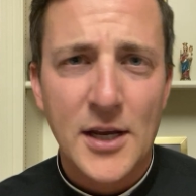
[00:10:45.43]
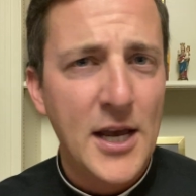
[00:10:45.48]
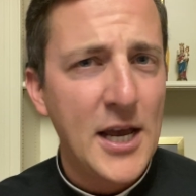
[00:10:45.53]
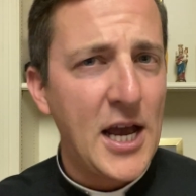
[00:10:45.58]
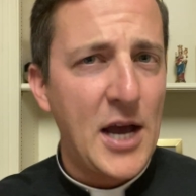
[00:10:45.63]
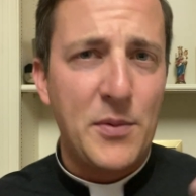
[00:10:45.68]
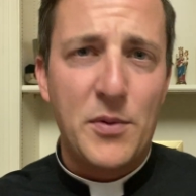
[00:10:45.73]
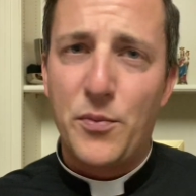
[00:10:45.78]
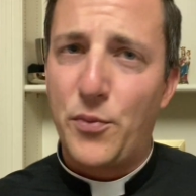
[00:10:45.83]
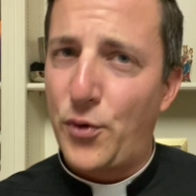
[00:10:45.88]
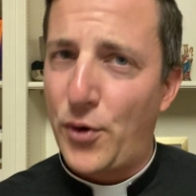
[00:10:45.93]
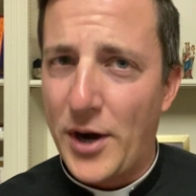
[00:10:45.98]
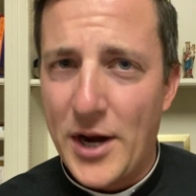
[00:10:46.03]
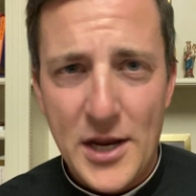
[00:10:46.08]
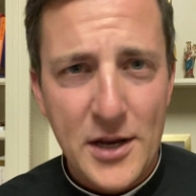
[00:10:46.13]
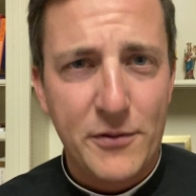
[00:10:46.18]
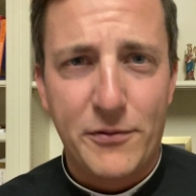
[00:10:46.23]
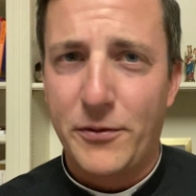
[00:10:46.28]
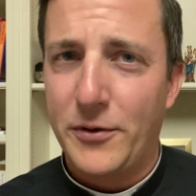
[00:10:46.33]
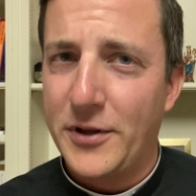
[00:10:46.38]
I've been
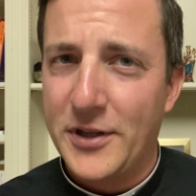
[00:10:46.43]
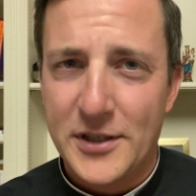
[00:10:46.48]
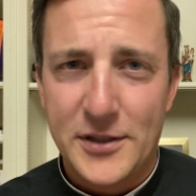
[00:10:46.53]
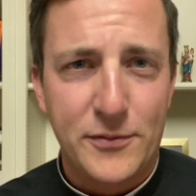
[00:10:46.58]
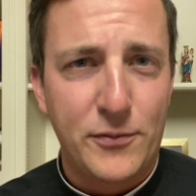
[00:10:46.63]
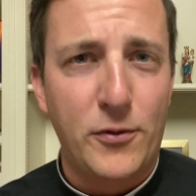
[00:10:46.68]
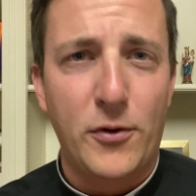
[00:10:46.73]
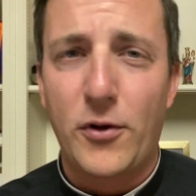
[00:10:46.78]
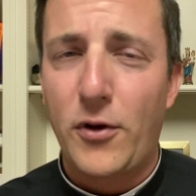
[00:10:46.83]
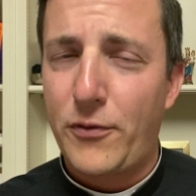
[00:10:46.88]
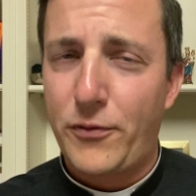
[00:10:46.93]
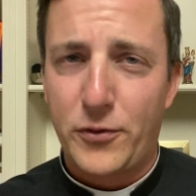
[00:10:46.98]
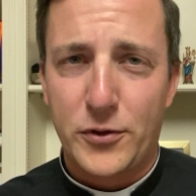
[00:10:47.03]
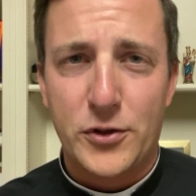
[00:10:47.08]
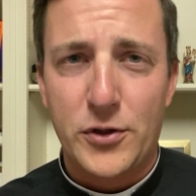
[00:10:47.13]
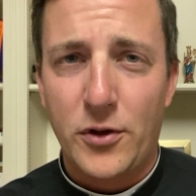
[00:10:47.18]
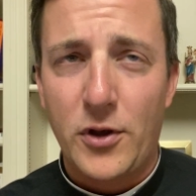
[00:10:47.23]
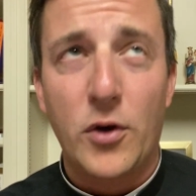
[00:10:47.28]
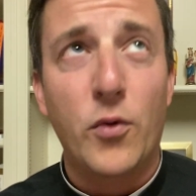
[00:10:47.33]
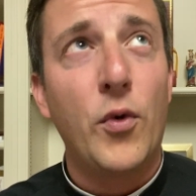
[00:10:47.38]
praying for this for
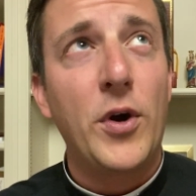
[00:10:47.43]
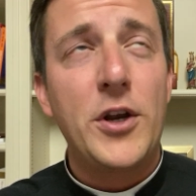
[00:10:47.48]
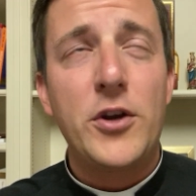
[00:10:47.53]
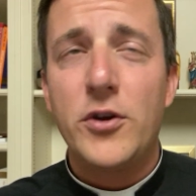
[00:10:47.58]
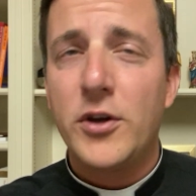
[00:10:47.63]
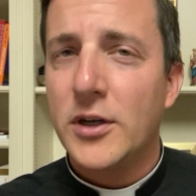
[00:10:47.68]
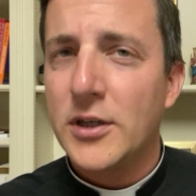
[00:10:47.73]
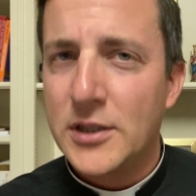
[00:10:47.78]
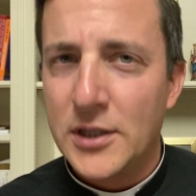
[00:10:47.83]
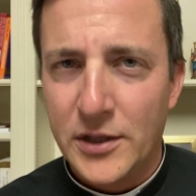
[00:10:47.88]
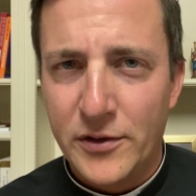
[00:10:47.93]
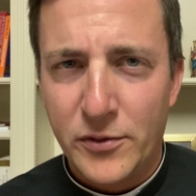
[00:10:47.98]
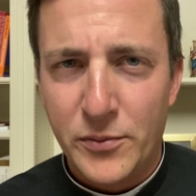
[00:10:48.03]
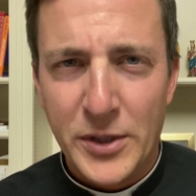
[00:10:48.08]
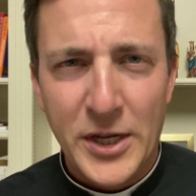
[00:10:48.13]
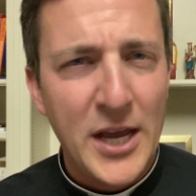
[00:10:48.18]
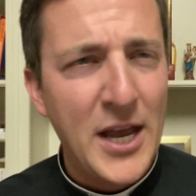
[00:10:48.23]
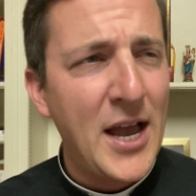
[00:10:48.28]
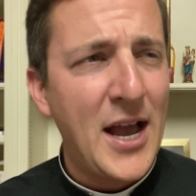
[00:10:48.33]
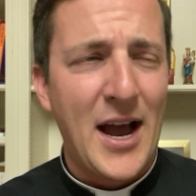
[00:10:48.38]
so long. When are you going to deliver me?
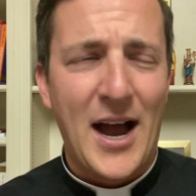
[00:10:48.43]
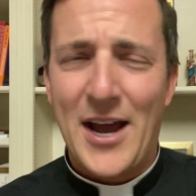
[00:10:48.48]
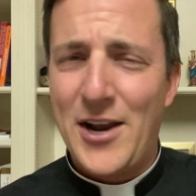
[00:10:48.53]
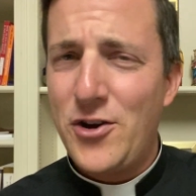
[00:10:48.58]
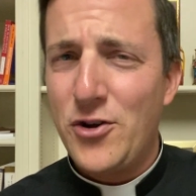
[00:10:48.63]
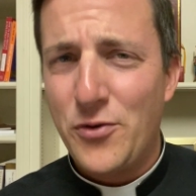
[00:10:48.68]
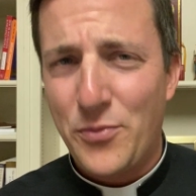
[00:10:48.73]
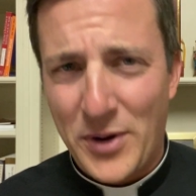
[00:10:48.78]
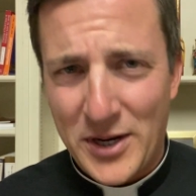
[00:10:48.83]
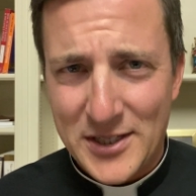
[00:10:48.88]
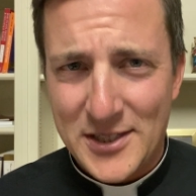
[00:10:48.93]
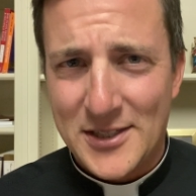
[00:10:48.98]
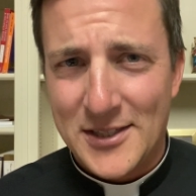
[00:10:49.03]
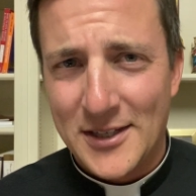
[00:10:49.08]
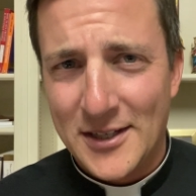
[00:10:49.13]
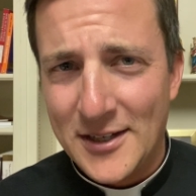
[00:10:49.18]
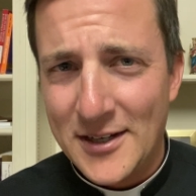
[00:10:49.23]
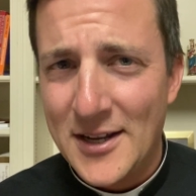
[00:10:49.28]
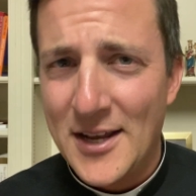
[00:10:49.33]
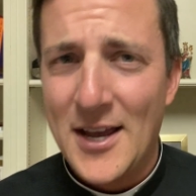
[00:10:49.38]
I know my
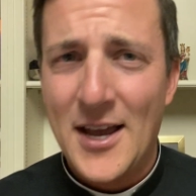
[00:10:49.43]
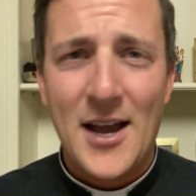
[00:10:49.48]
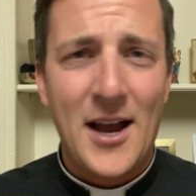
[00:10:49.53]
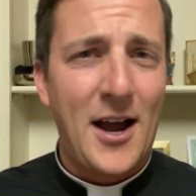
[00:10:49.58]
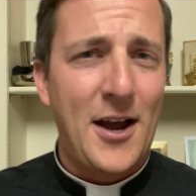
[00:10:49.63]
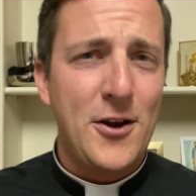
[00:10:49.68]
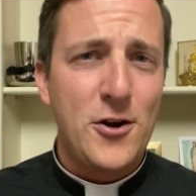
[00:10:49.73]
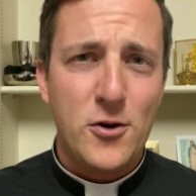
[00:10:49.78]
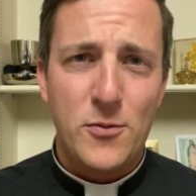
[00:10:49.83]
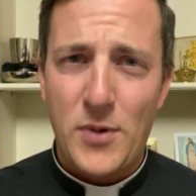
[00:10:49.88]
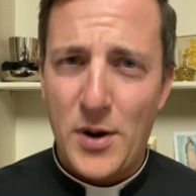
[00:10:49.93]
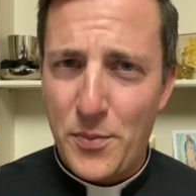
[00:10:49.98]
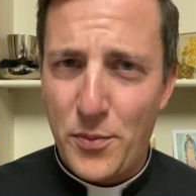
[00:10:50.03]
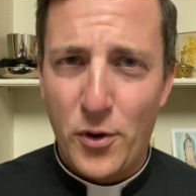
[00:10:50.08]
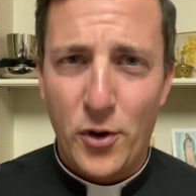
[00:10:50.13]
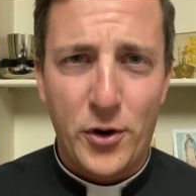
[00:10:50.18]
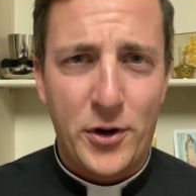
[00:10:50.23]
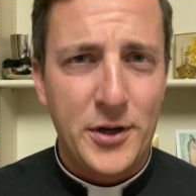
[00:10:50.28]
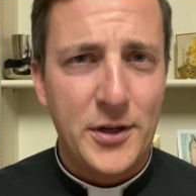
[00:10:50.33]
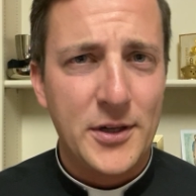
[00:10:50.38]
sin. I know my
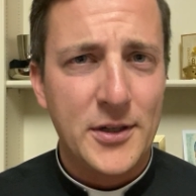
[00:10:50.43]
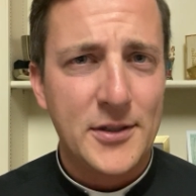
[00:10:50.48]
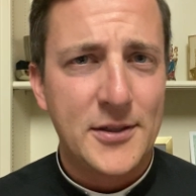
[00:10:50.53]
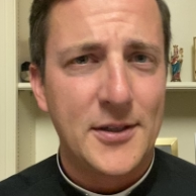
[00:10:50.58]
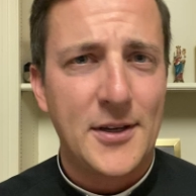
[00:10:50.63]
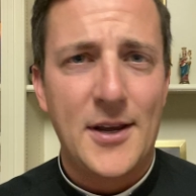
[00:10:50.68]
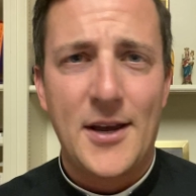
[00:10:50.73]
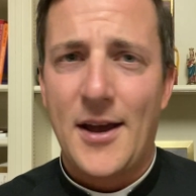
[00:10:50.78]
brokenness.